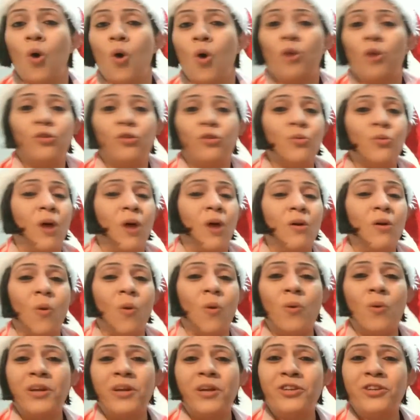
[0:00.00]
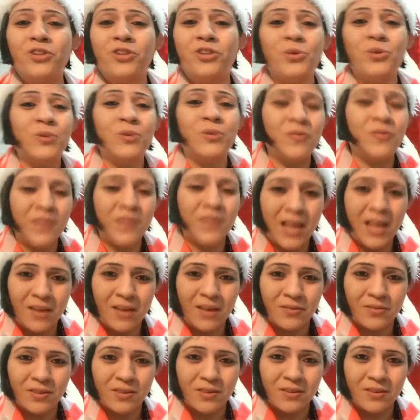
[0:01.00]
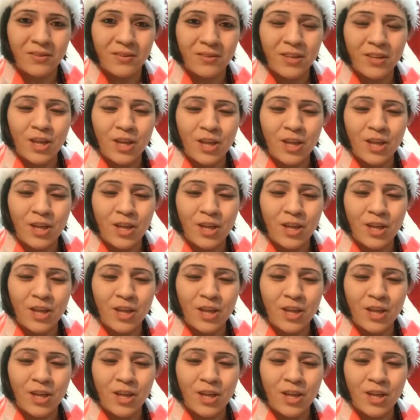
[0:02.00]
or through our own intuitive selves,